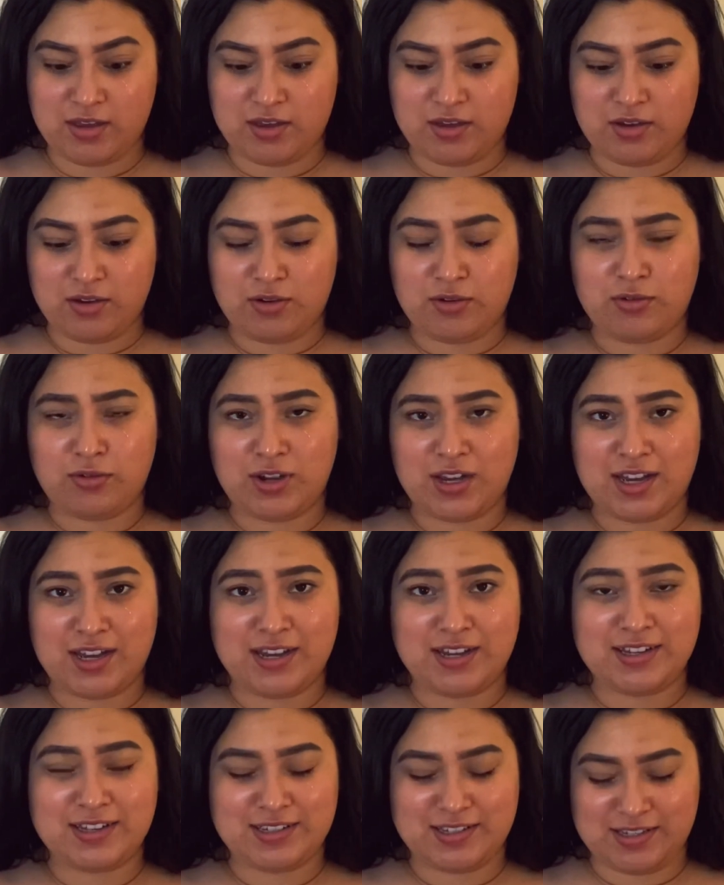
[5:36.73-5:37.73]
Oh
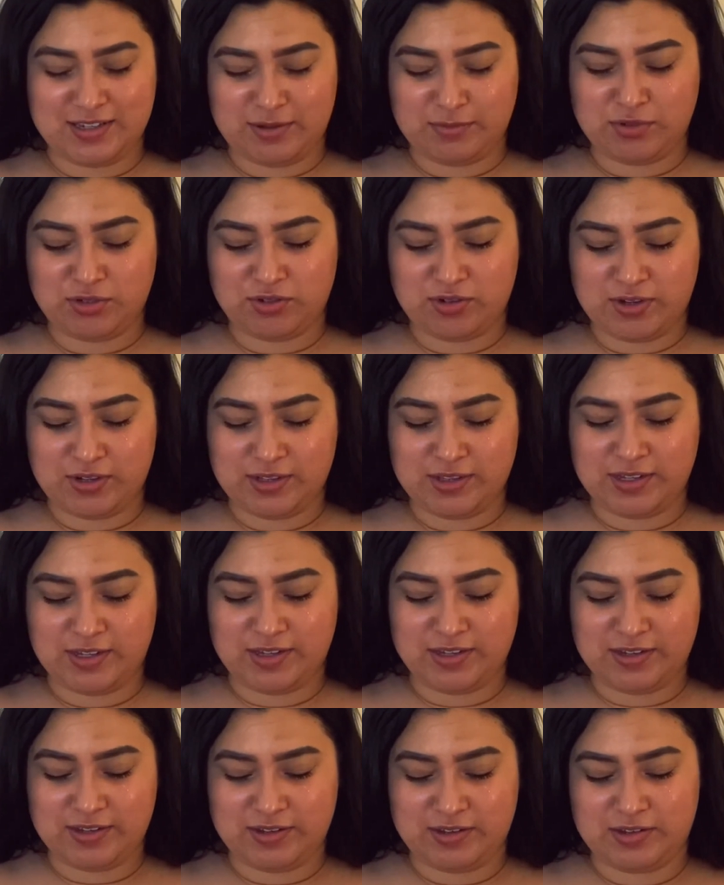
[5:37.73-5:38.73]
guys, I'm
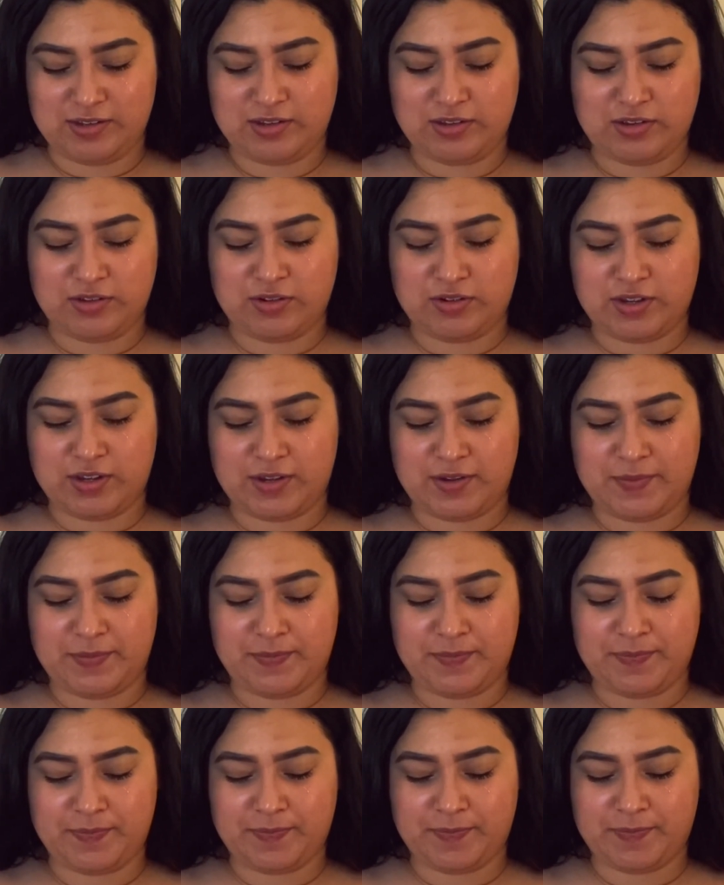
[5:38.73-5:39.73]
struggling. Okay,
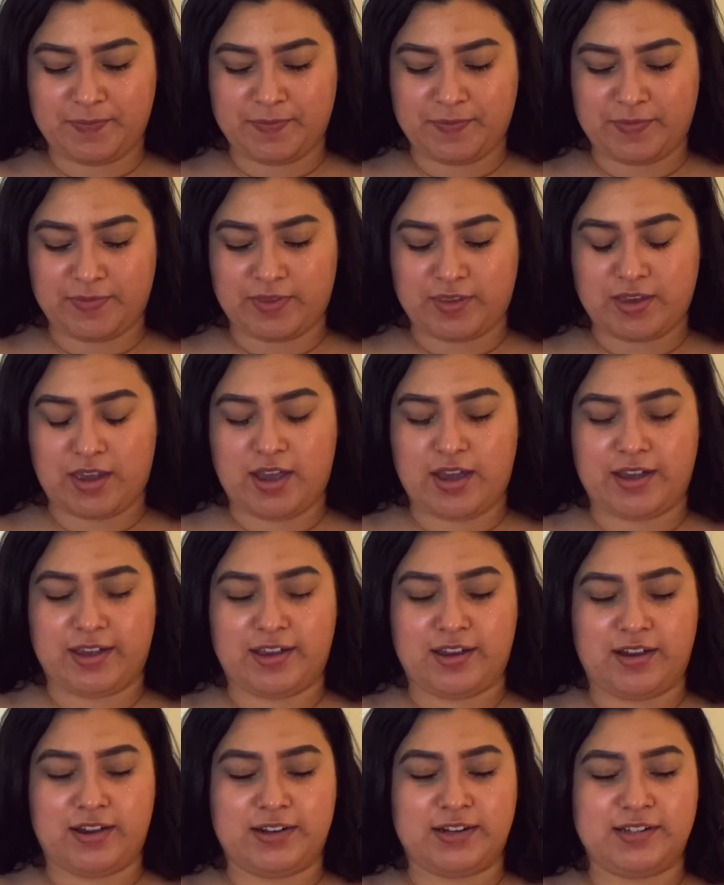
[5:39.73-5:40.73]
I
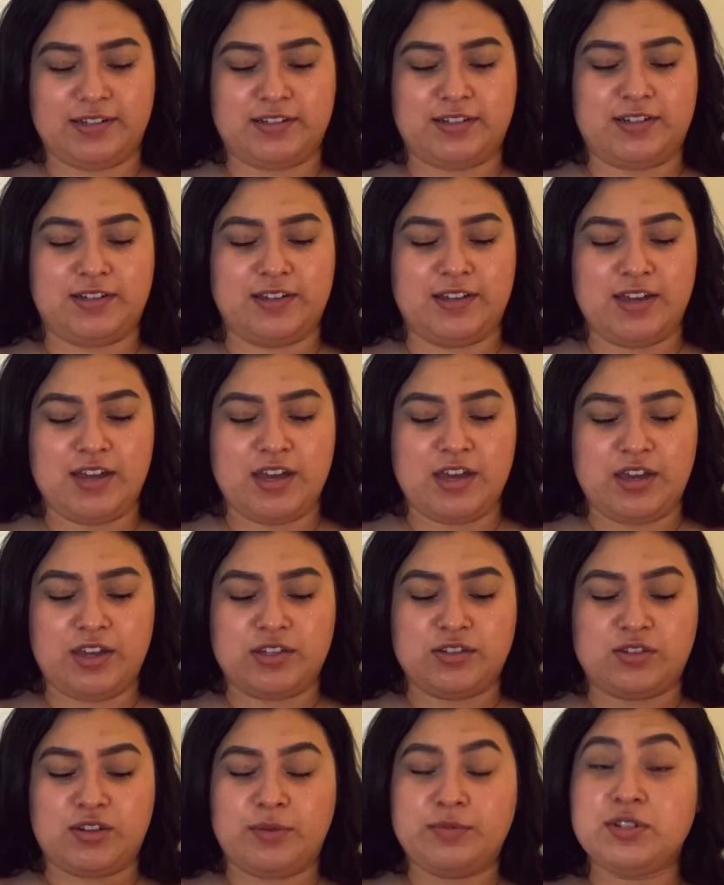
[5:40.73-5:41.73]
got it.
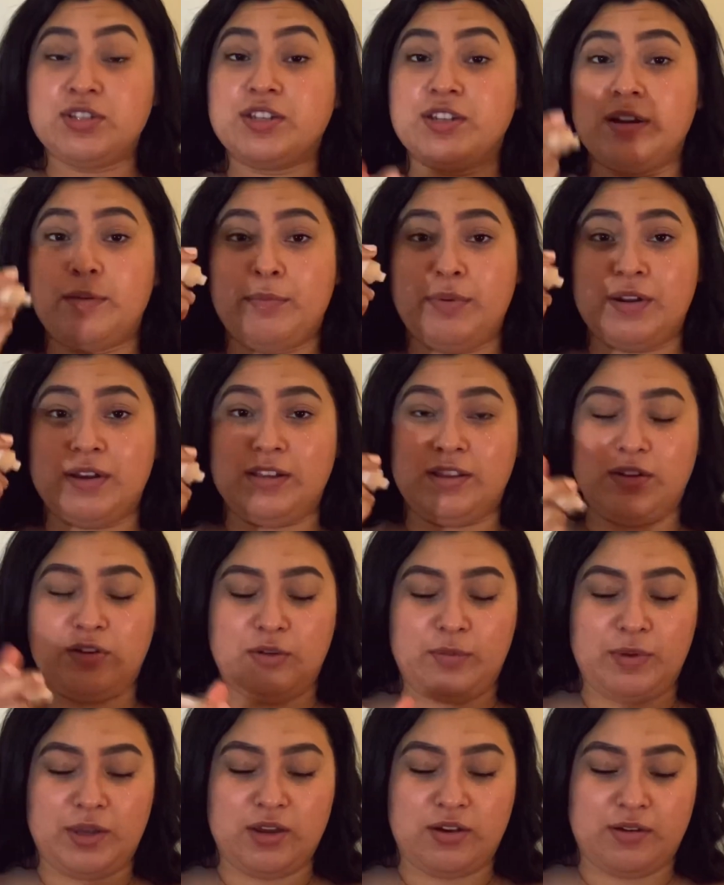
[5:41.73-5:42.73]
So I'm just gonna put a little
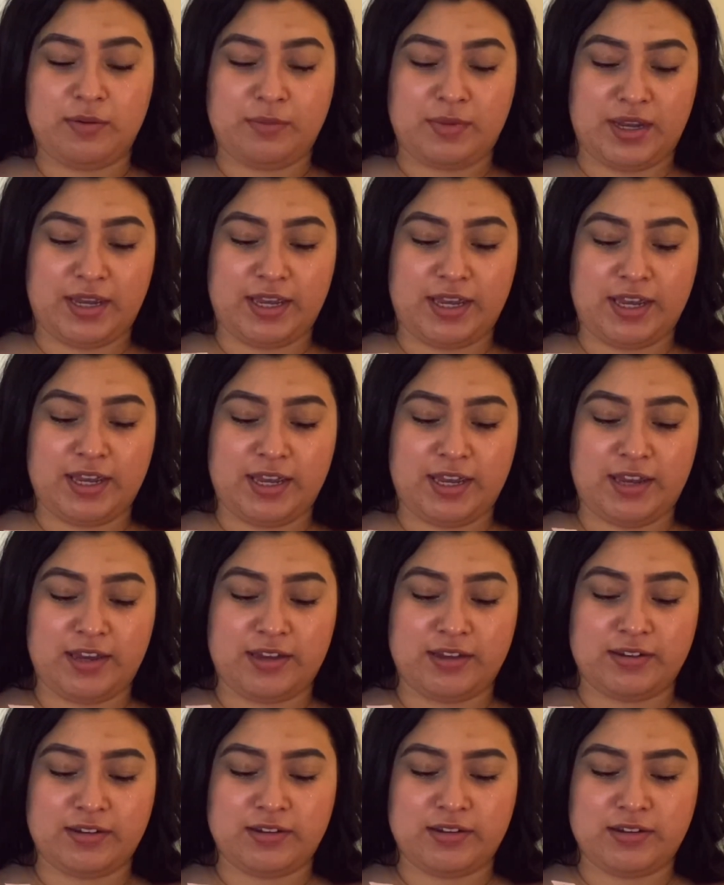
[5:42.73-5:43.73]
bit on my
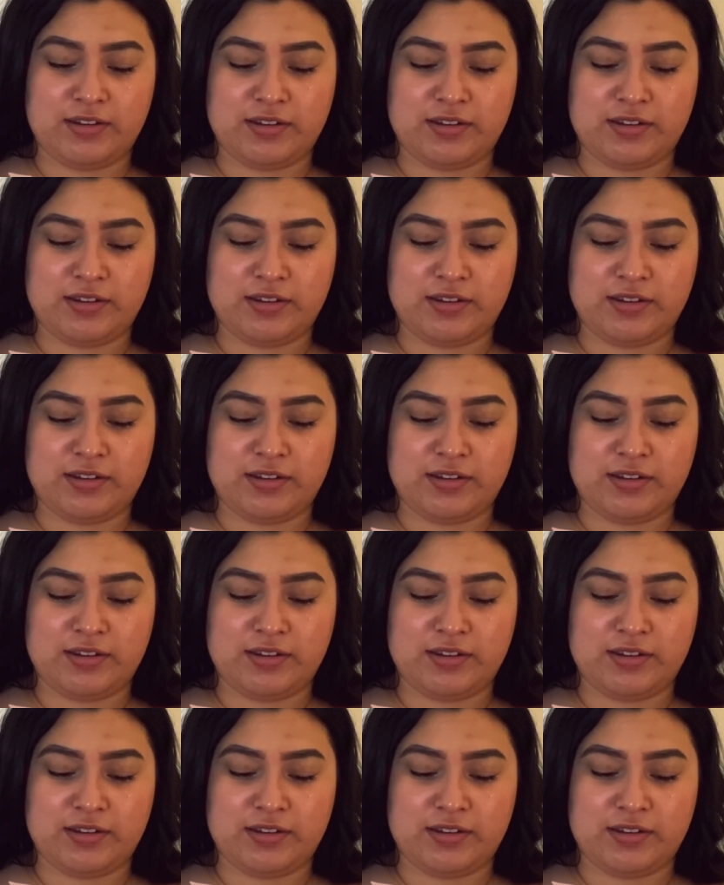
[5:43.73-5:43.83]
hand,